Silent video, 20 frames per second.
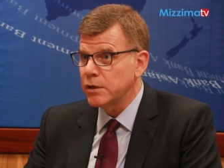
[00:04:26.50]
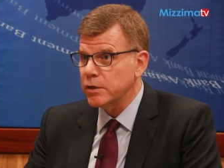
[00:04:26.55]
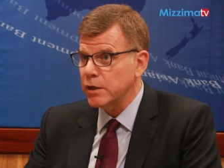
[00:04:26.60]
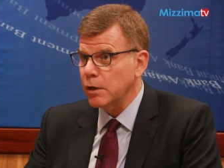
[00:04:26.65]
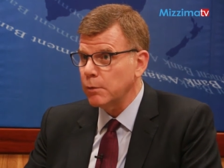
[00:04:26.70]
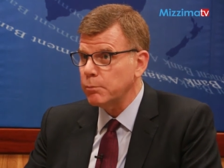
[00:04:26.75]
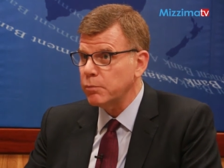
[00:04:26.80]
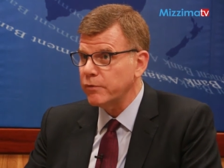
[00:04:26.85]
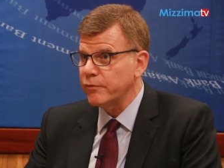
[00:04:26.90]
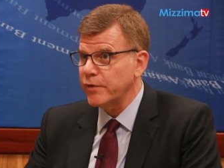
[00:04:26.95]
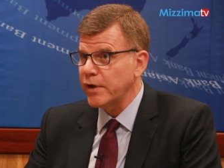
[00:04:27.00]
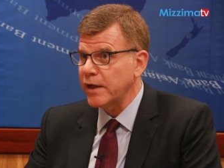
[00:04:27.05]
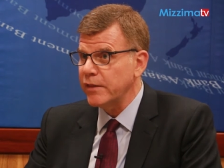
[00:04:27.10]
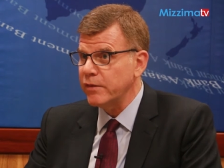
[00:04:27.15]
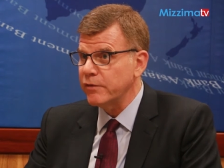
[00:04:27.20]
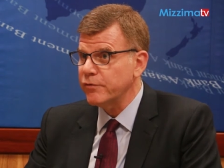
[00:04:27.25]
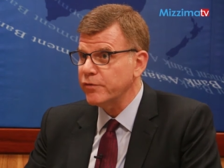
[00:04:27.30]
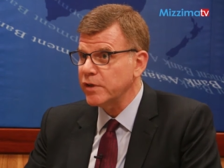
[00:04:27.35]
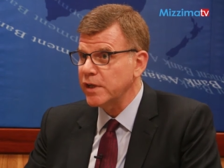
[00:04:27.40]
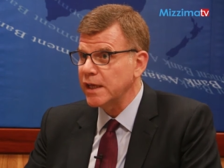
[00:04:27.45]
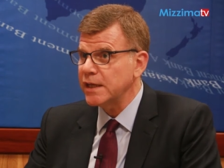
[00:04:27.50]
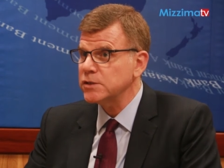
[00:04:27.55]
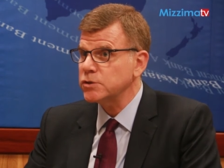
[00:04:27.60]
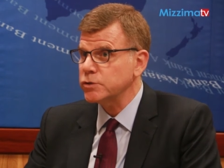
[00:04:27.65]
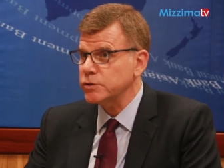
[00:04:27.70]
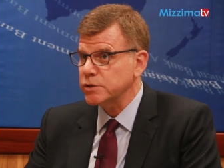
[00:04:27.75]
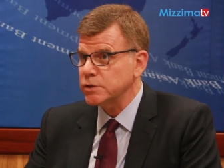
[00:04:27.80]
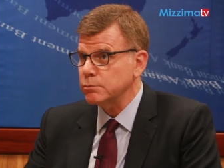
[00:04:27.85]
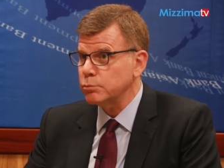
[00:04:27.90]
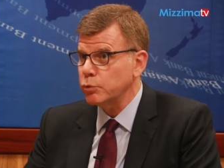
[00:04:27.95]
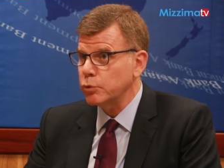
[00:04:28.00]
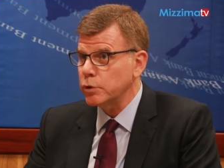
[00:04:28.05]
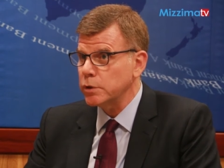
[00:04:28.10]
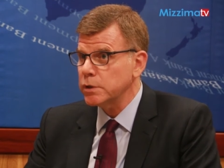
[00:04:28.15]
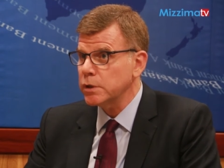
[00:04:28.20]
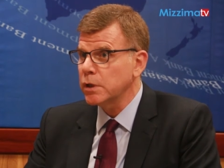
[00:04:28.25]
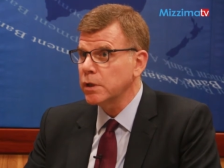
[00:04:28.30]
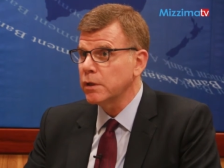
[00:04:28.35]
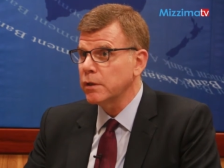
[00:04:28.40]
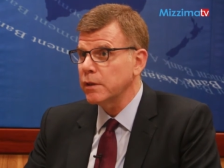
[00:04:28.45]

to help provide the financial support